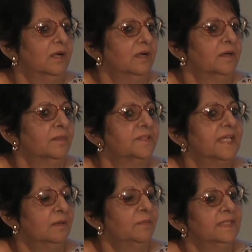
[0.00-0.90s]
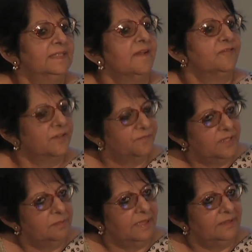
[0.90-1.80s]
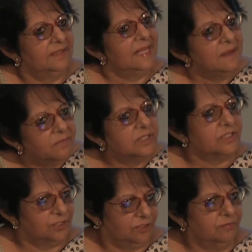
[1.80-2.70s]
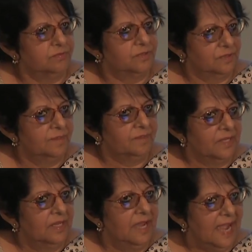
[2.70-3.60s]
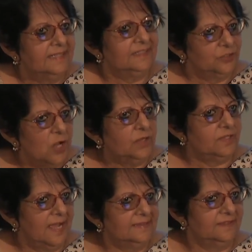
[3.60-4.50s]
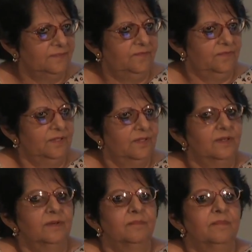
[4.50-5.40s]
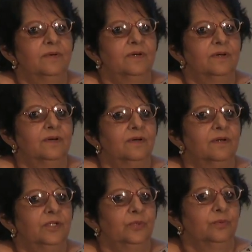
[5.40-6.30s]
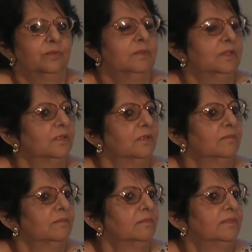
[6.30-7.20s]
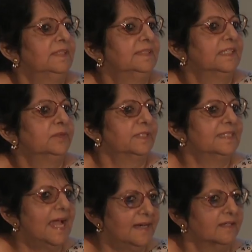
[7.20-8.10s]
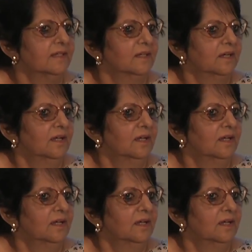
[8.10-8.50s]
um, settlements have shifted, but the name continues, and it's not as if um, uh, you know uh, these things were static.